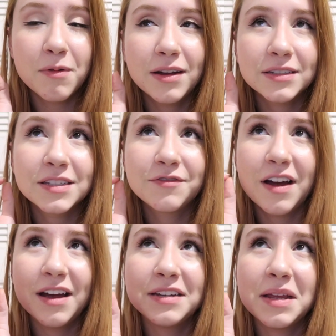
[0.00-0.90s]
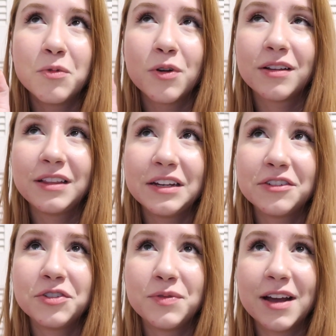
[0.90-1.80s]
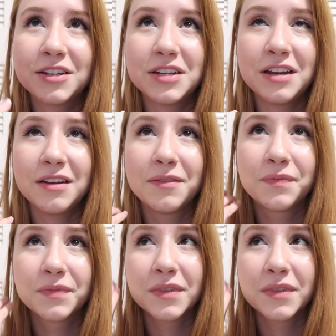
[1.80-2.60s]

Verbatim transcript: want to find a more clear direction